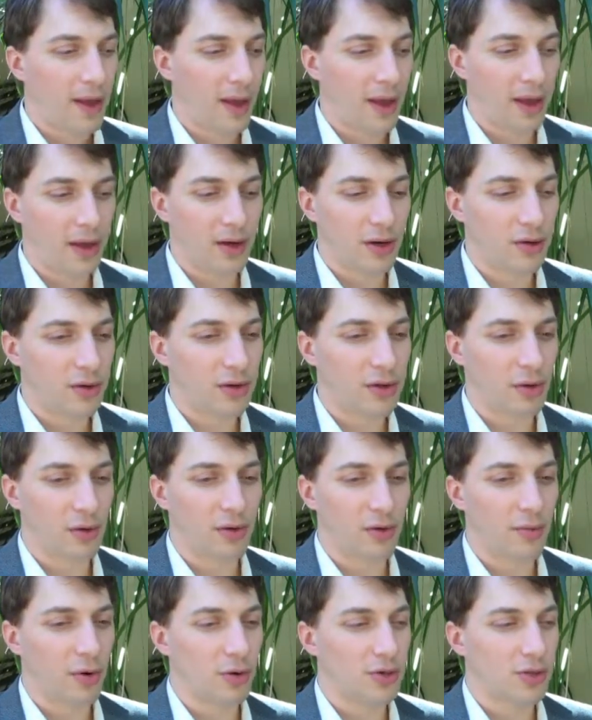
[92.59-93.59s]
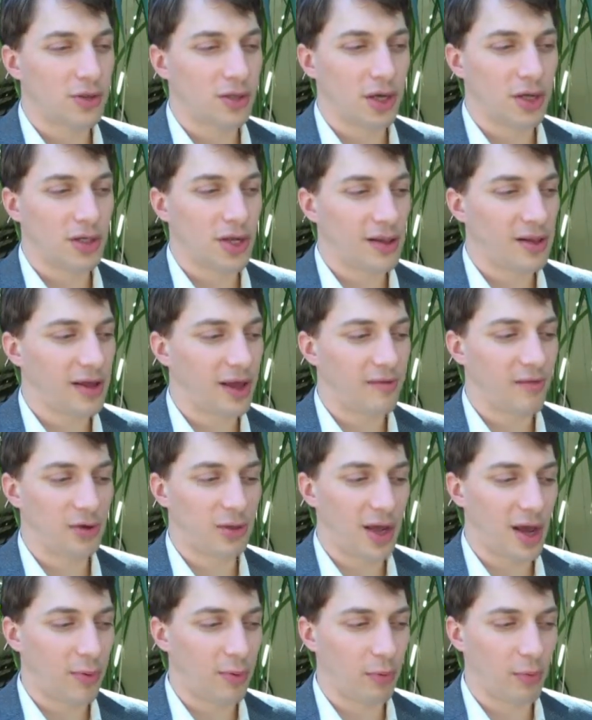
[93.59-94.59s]
And the most telling
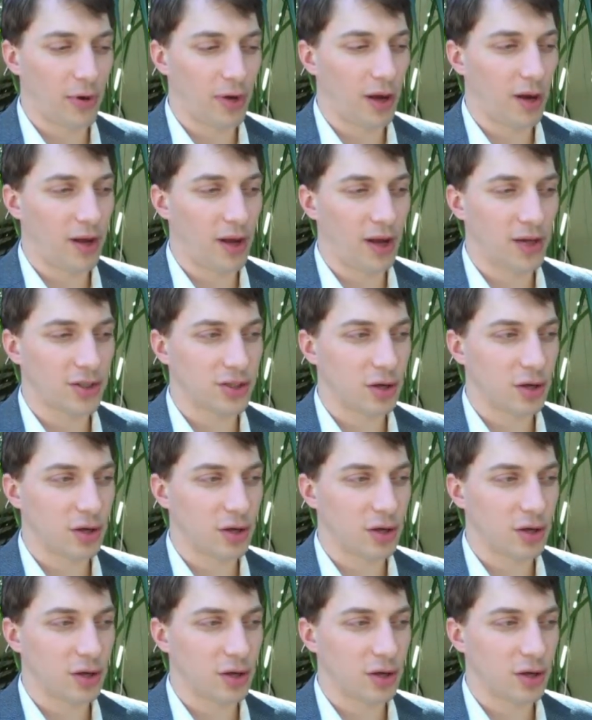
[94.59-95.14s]
evidence happened when I